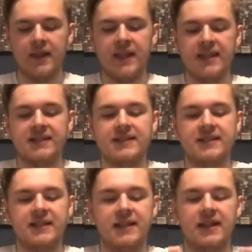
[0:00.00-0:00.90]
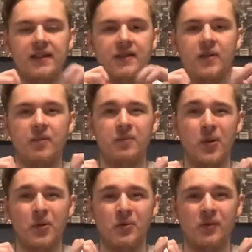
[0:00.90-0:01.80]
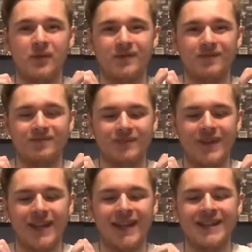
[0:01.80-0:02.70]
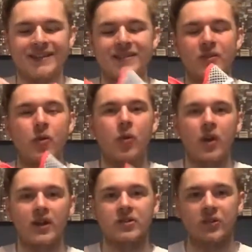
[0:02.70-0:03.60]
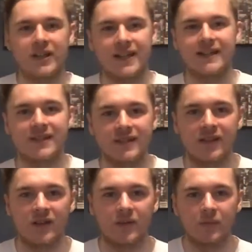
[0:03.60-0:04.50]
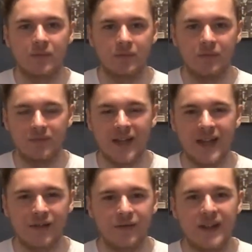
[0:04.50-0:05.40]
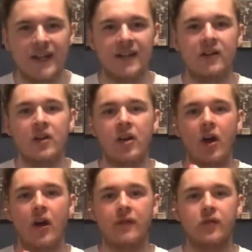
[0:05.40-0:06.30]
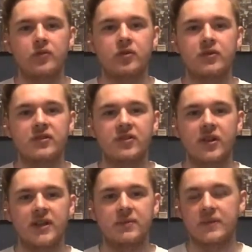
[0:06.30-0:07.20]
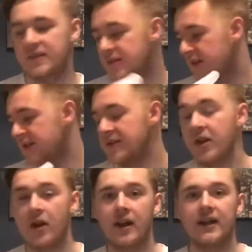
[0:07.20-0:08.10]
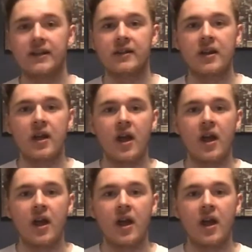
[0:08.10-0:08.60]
This boot is quite tricky to get your feet in. I've gone true to size with size 9,